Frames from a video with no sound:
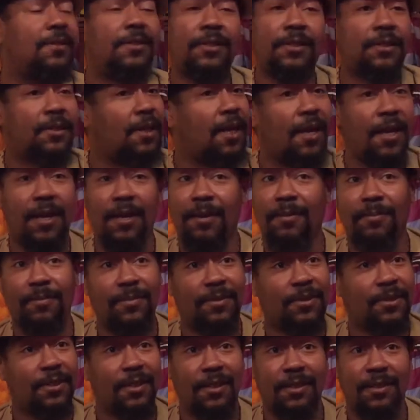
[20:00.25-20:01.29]
Same
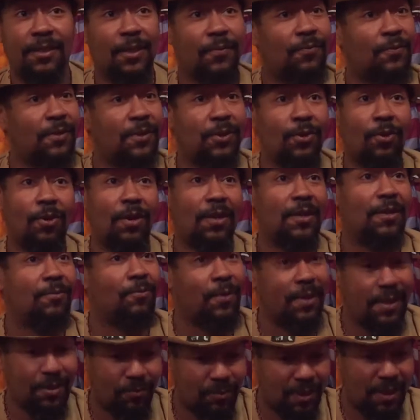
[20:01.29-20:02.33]
shit, different toilet.
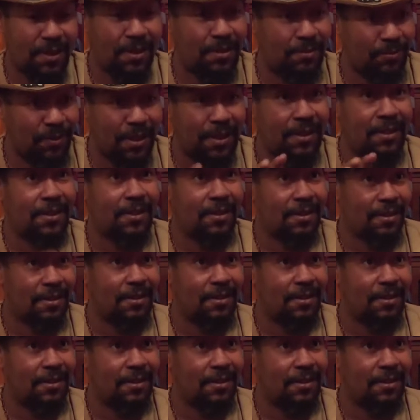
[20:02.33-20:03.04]
We.